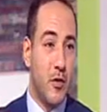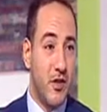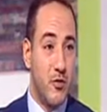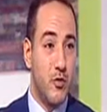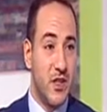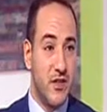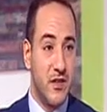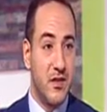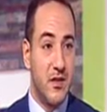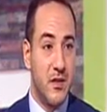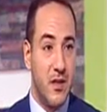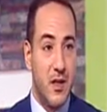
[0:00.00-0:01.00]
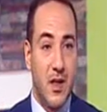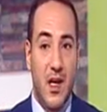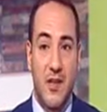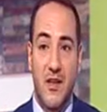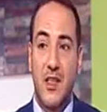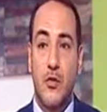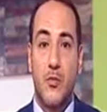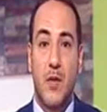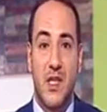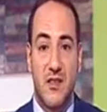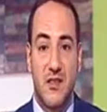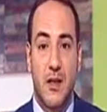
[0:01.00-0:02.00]
or a tourist. Yes. And then you
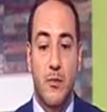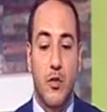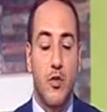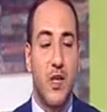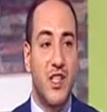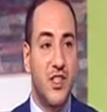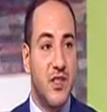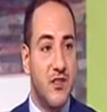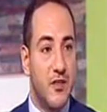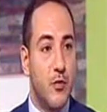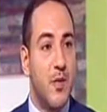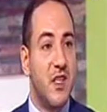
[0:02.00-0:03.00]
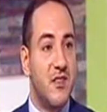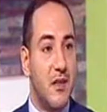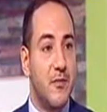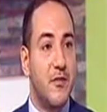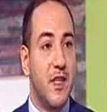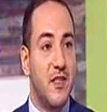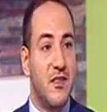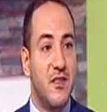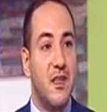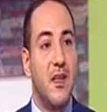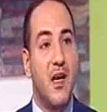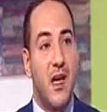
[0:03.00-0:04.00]
make some connections, you make some
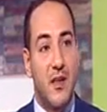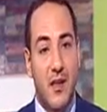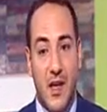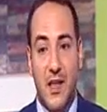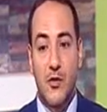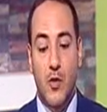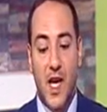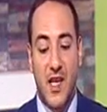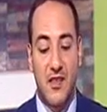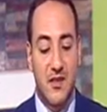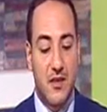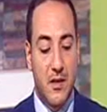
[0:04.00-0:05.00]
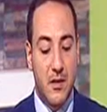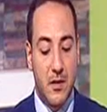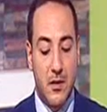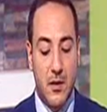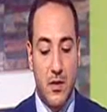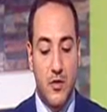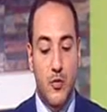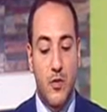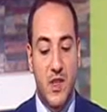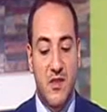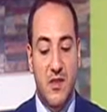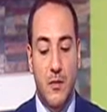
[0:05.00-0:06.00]
friends, and, and you ask to
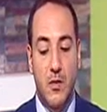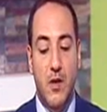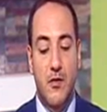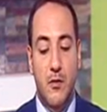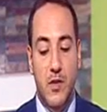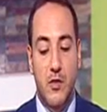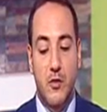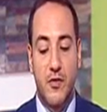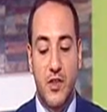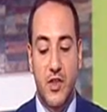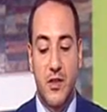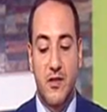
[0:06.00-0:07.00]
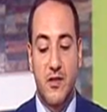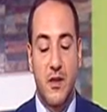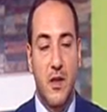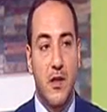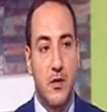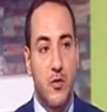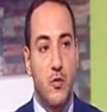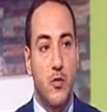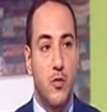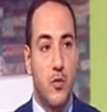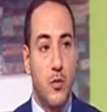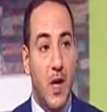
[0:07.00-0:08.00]
meet some government officials
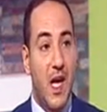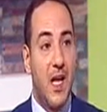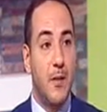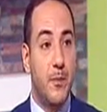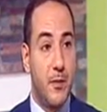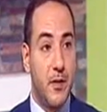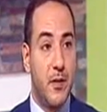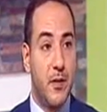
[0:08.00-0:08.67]
to help